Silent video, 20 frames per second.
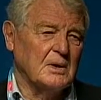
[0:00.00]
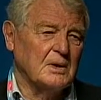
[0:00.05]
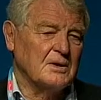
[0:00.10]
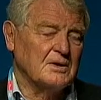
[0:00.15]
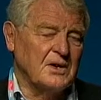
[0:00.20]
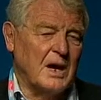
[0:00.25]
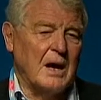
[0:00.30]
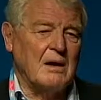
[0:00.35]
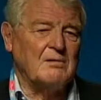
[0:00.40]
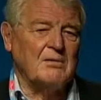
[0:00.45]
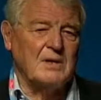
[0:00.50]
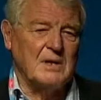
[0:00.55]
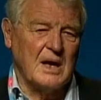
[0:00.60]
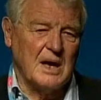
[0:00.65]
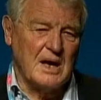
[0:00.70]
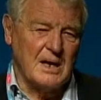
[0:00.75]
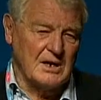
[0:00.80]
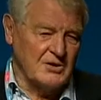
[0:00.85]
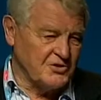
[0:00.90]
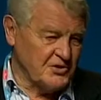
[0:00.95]
Down the
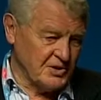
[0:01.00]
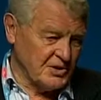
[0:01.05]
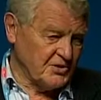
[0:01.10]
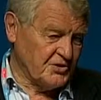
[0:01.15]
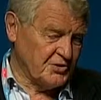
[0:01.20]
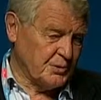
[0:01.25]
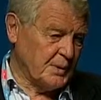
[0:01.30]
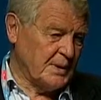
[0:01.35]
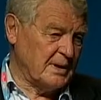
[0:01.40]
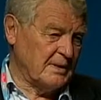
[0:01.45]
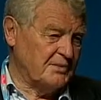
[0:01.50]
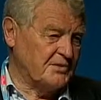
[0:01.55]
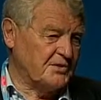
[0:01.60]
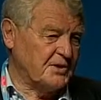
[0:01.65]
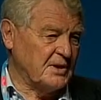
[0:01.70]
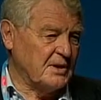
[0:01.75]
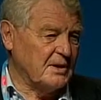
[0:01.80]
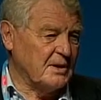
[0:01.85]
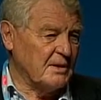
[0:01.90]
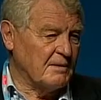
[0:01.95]
ages, we have
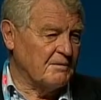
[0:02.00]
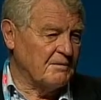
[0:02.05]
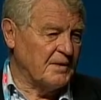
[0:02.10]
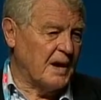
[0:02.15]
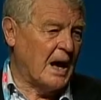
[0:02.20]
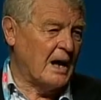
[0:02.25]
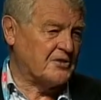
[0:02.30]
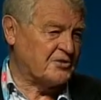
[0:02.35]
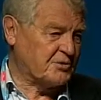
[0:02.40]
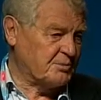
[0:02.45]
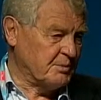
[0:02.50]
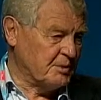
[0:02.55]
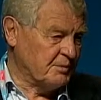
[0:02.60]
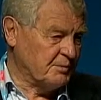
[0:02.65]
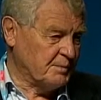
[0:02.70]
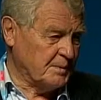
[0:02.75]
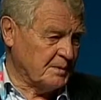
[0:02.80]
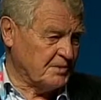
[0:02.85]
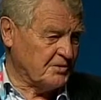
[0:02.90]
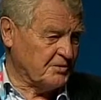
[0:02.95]
seen vast
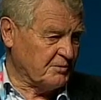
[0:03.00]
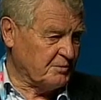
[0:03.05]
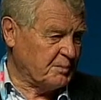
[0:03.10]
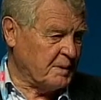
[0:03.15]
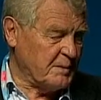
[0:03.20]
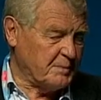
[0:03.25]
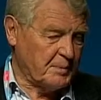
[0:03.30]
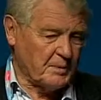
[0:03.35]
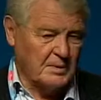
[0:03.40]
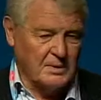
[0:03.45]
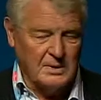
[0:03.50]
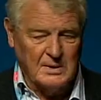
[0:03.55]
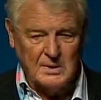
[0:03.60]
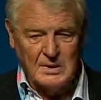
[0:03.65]
movements of people